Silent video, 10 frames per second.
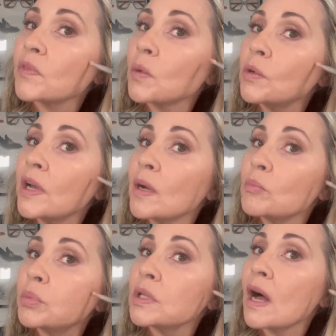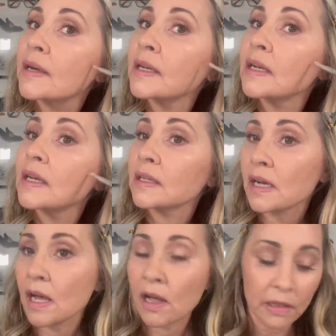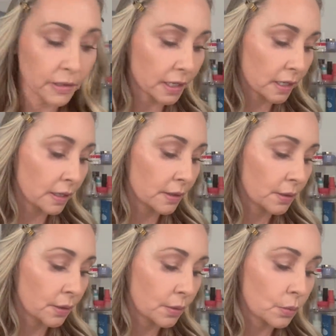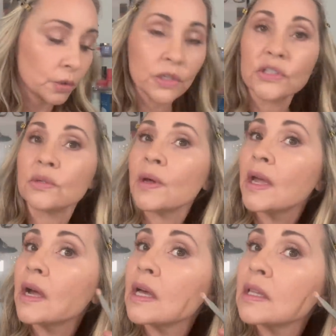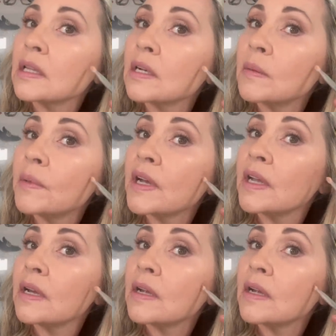we're not blocking in color, we're doing a little bit